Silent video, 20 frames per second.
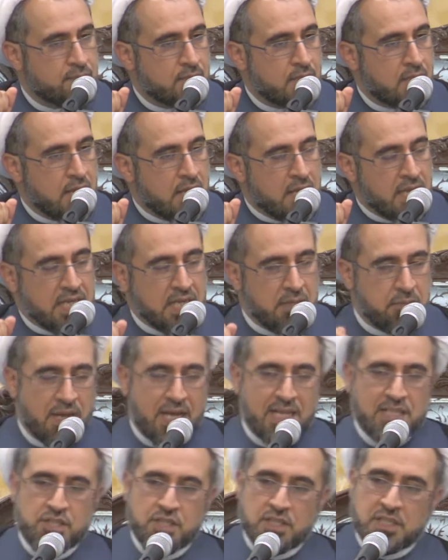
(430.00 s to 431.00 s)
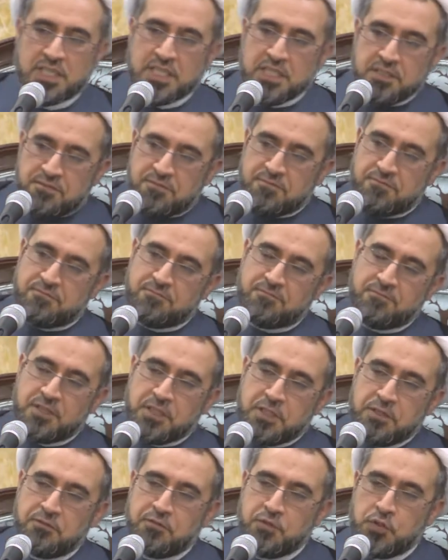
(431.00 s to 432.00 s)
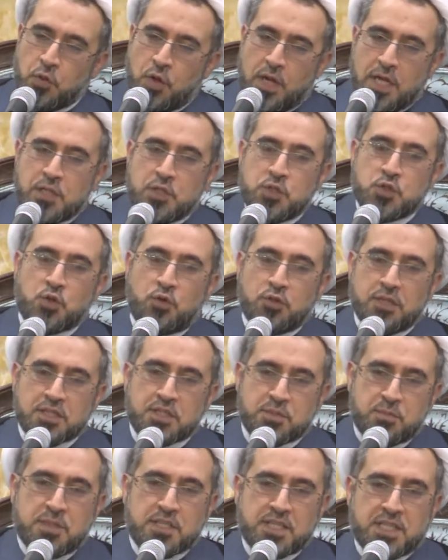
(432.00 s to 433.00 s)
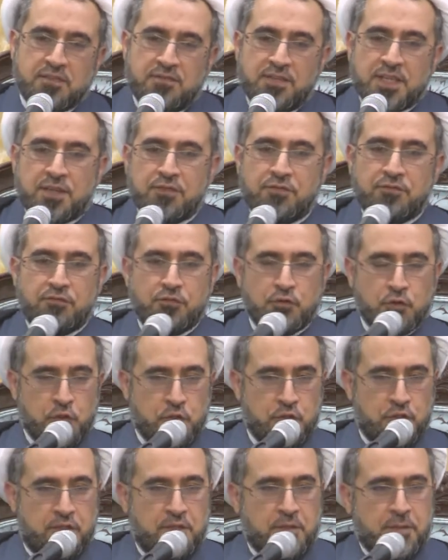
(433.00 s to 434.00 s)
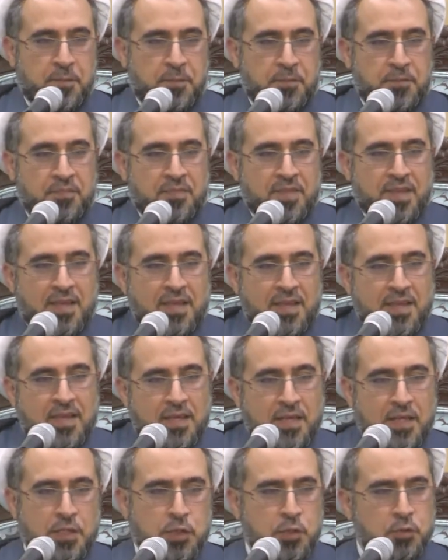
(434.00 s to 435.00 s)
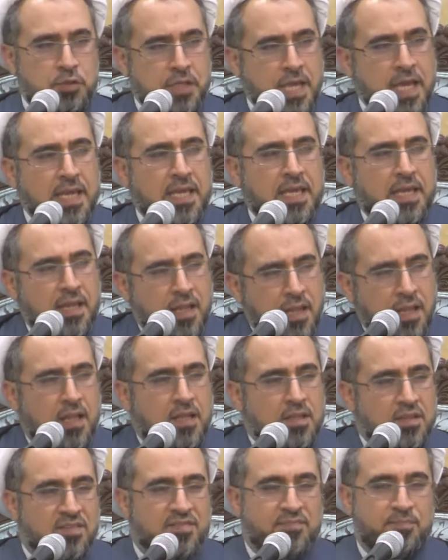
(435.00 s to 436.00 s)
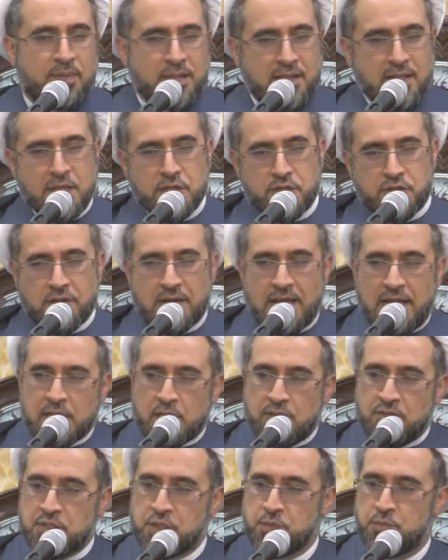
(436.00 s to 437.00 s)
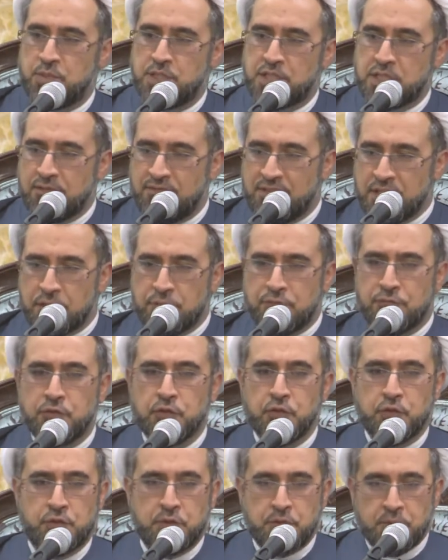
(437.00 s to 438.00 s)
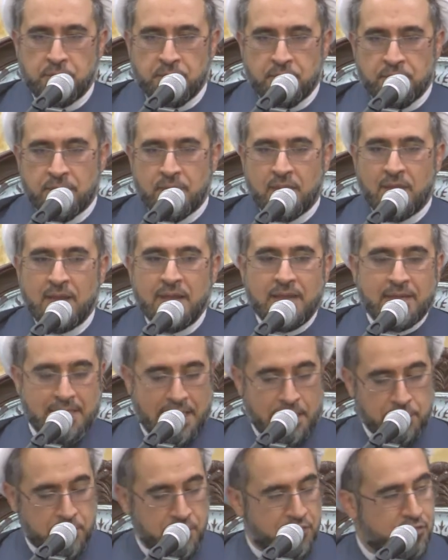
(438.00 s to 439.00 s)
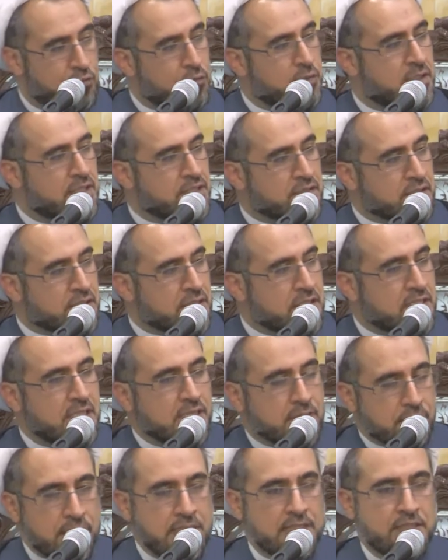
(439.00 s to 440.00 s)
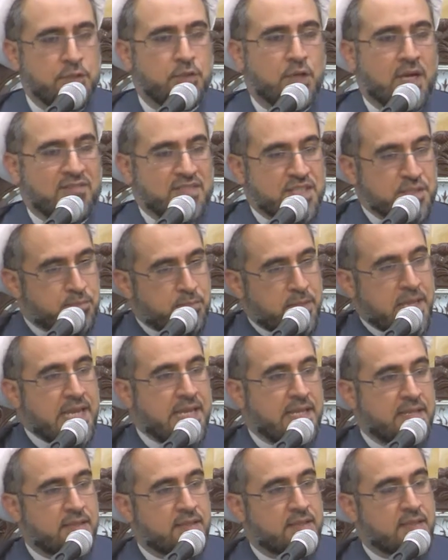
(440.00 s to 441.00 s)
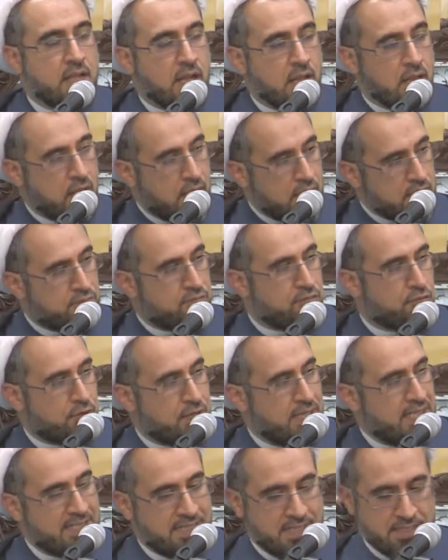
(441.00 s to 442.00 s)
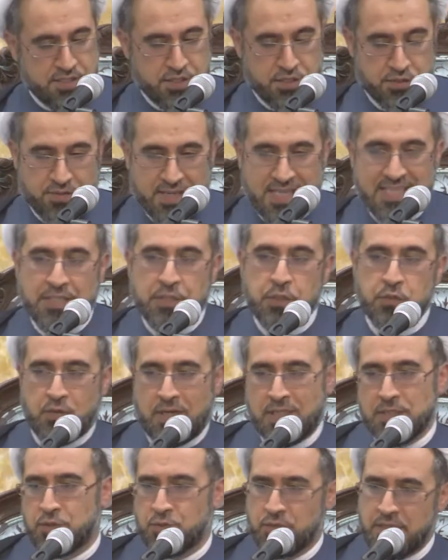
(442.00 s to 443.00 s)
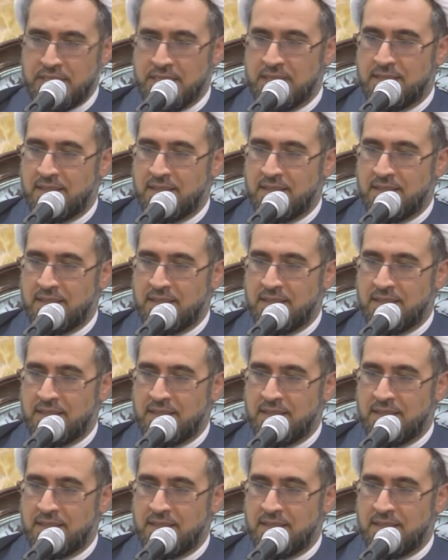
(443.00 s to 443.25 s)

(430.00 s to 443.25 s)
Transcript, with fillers: Imagine if, if you enjoy a specific food, you take a lot of pleasure out of a specific food. Now the food is ready, you have spent a lot for it, it's ready, you want to eat.